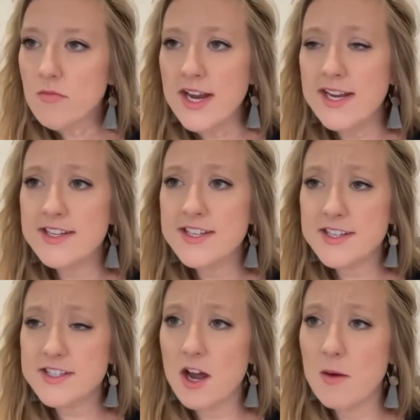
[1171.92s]
And it
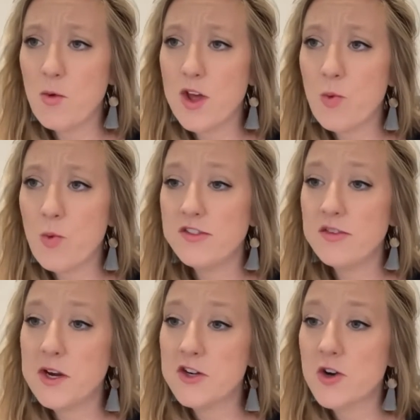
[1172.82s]
does come with one
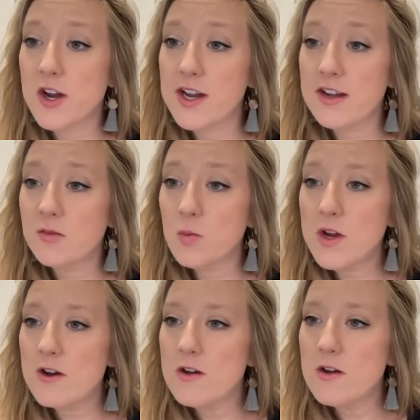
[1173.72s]
spare truck as
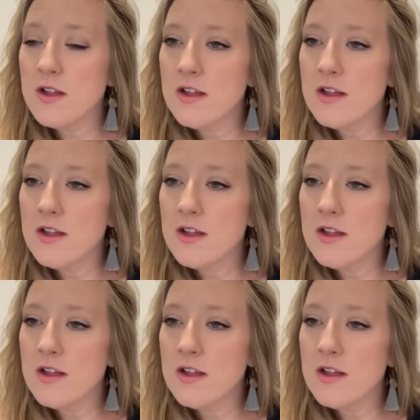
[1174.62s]
well.